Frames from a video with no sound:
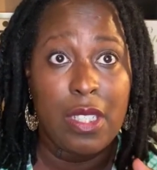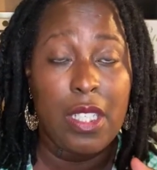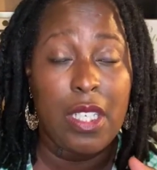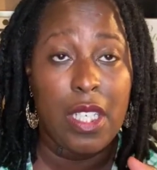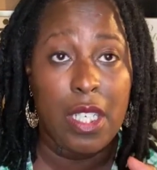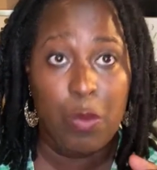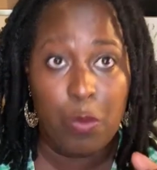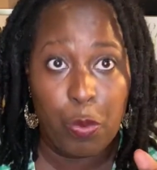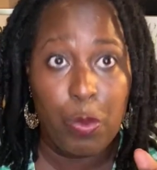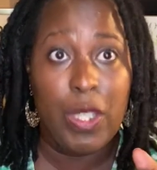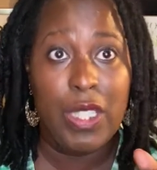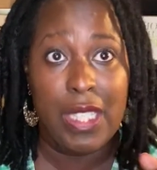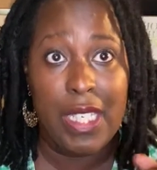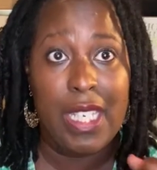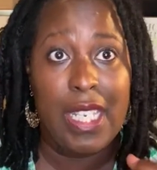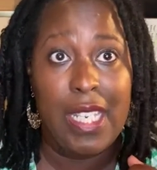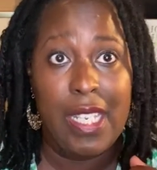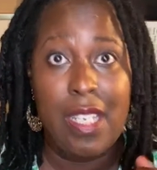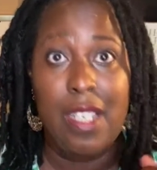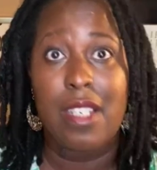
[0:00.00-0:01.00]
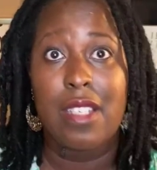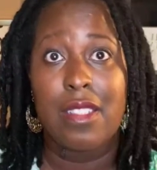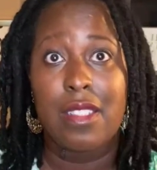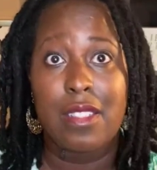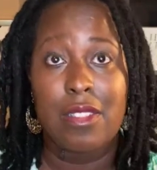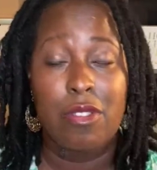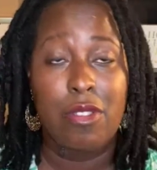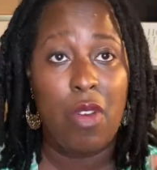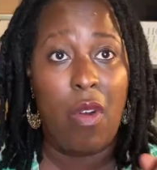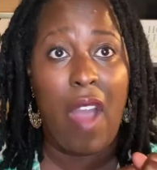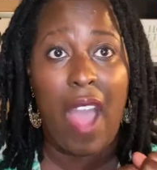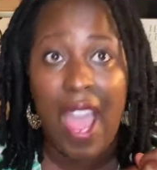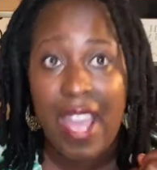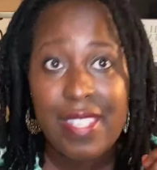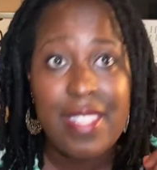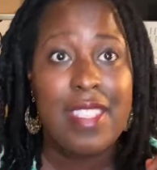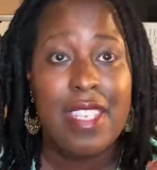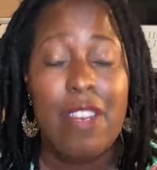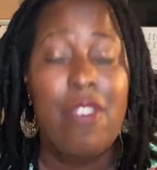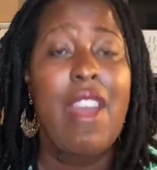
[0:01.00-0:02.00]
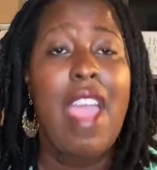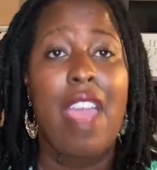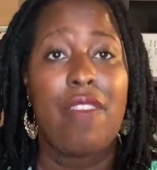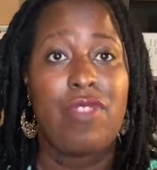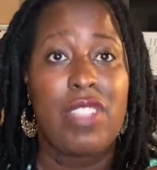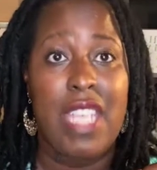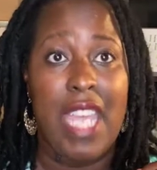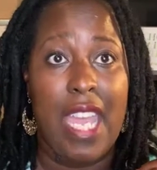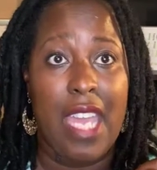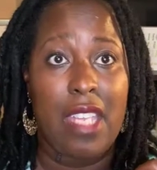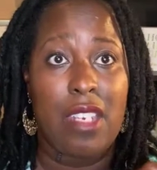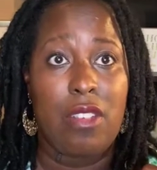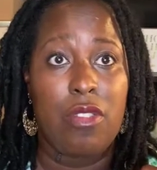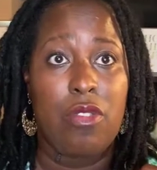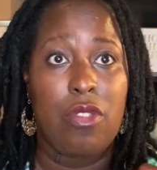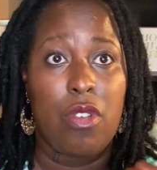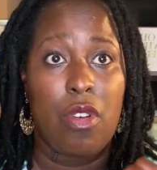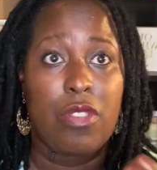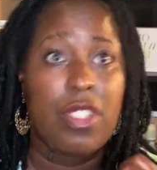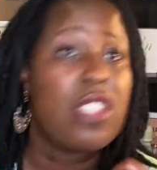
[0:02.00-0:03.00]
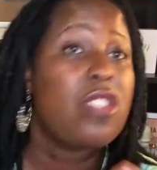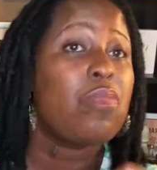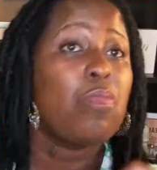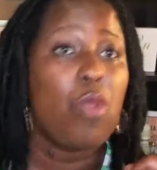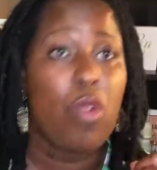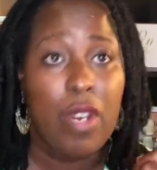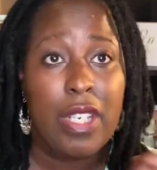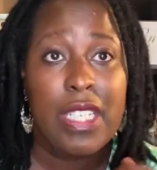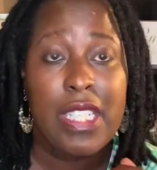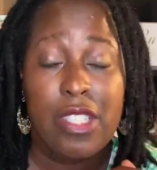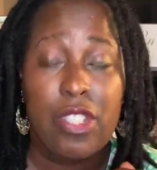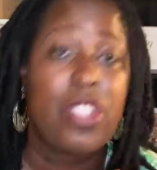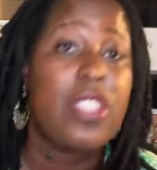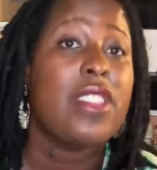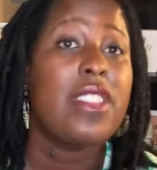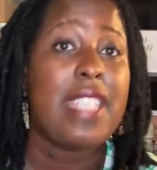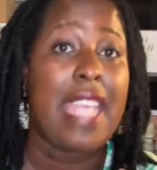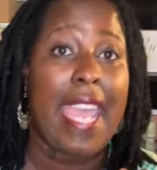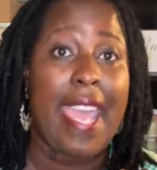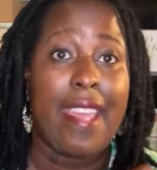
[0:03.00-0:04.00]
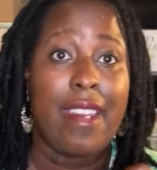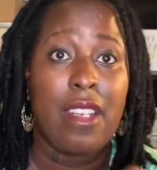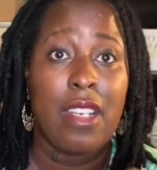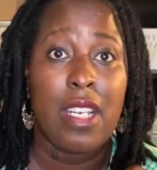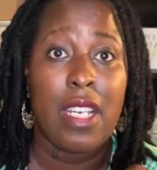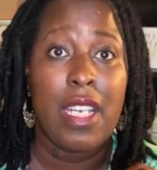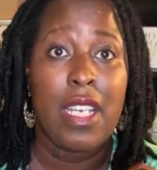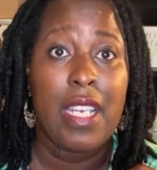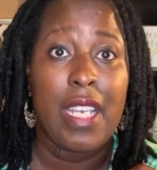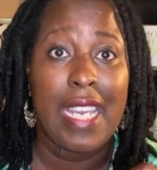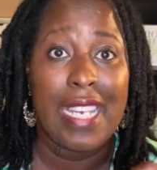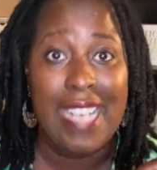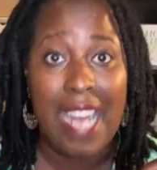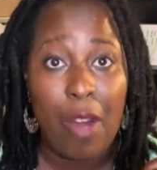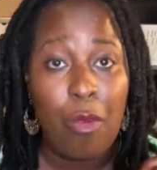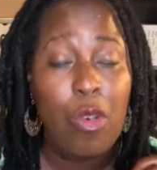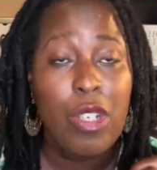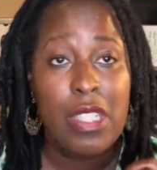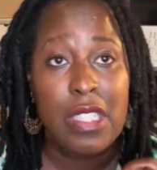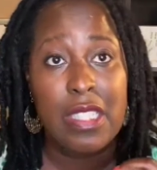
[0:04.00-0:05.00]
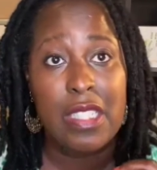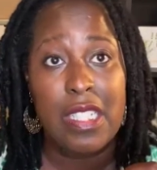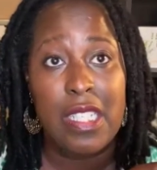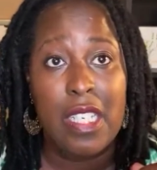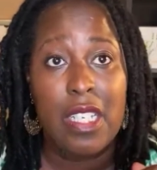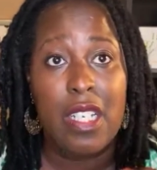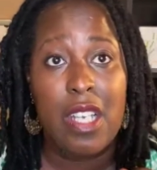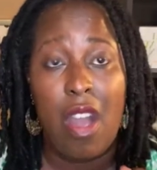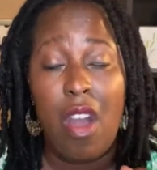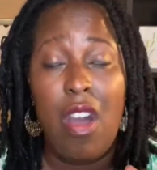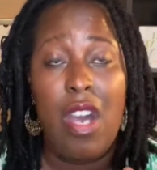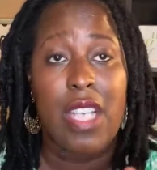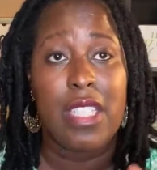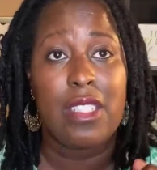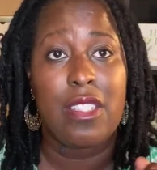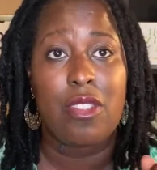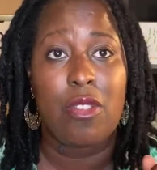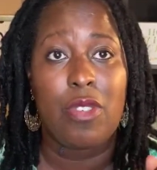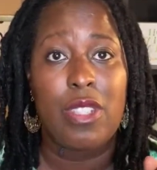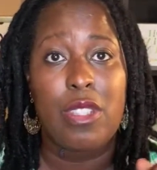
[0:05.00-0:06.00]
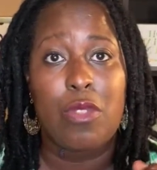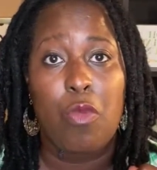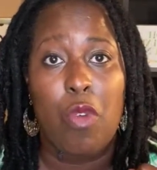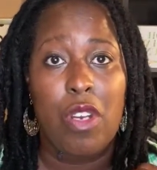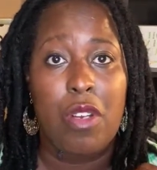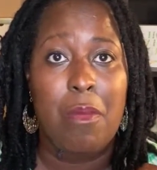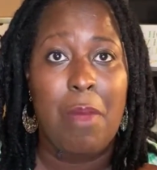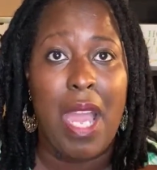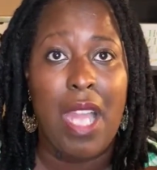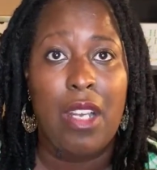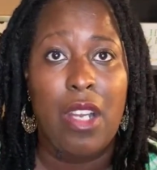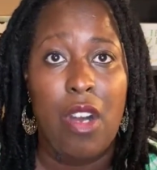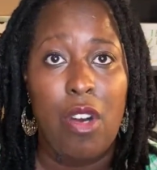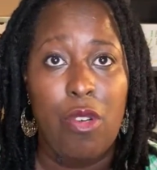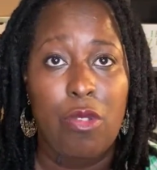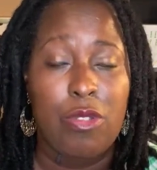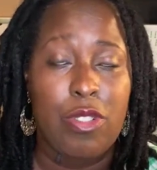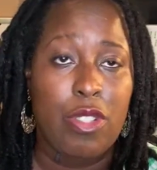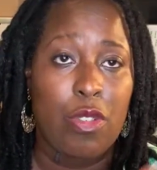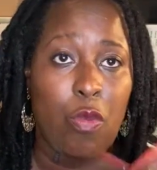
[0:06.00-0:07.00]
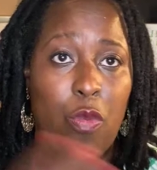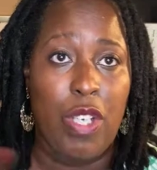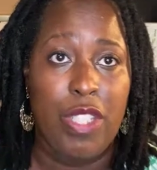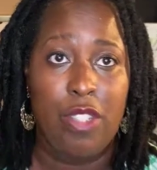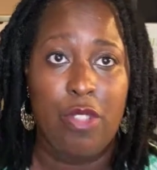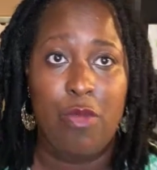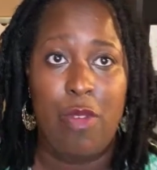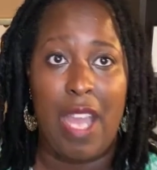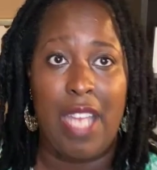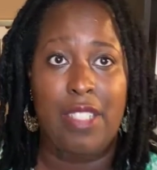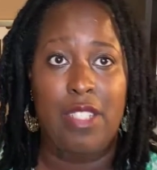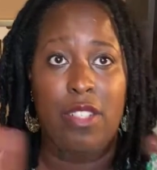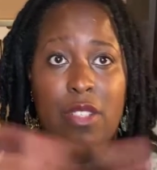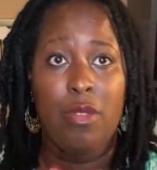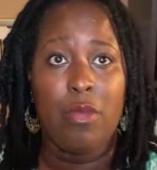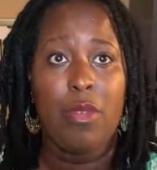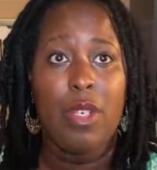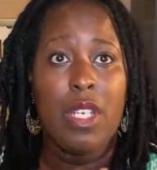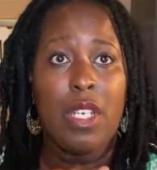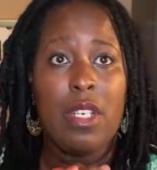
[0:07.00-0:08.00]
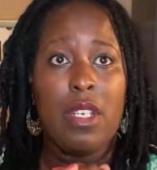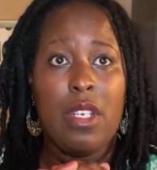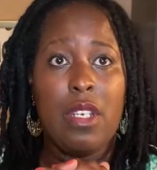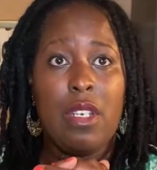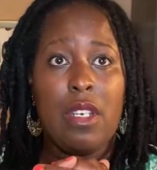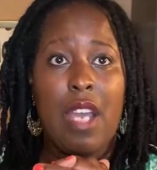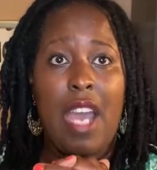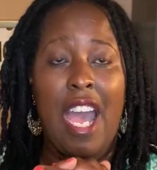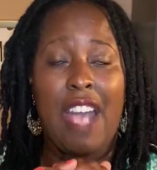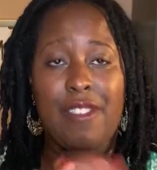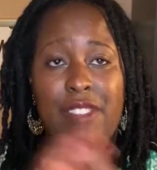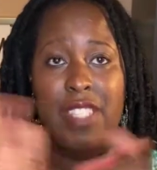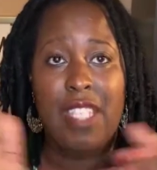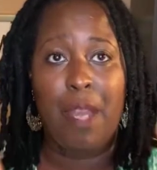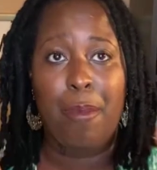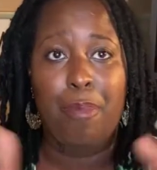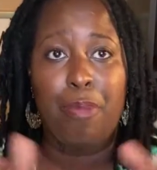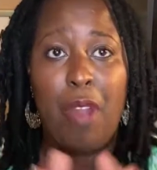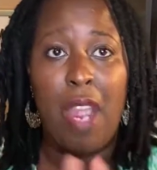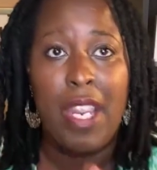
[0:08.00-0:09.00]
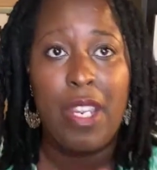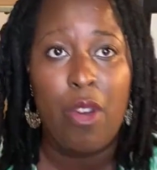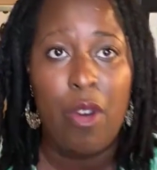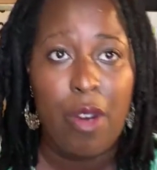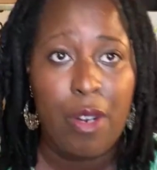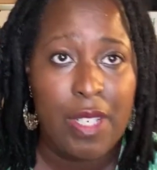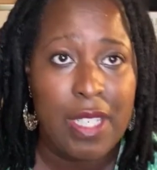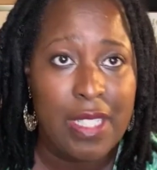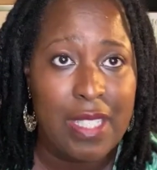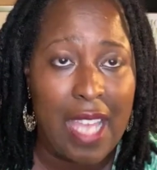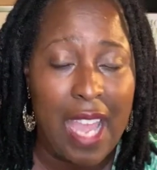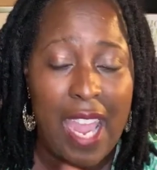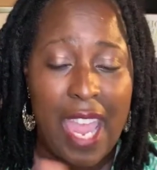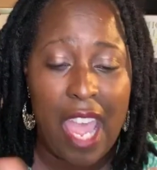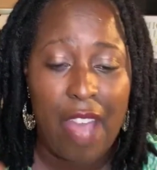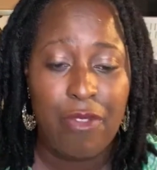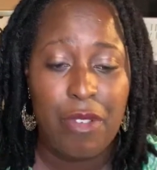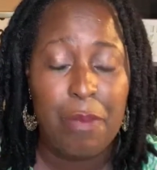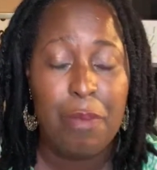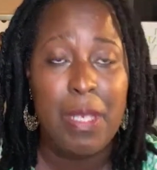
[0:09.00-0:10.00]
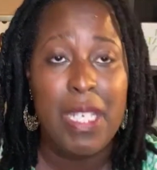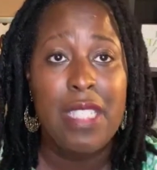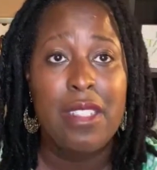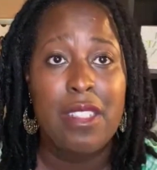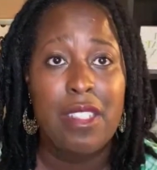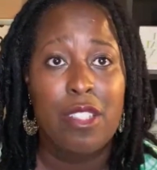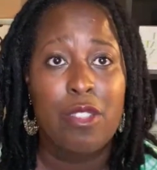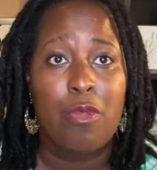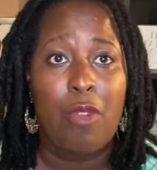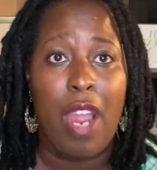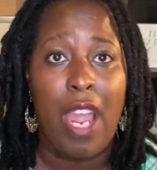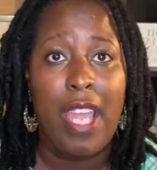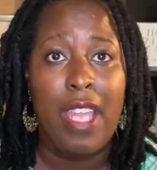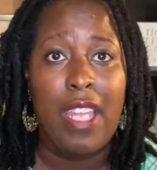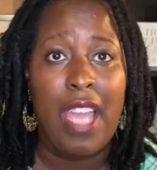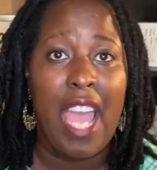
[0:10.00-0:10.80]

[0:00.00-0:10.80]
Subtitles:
It really is. You know, I still have debt. You know, this mortgage is debt. And I want to see it gone. So it's one of my goals. So what do? I've set priorities. I have a business, right?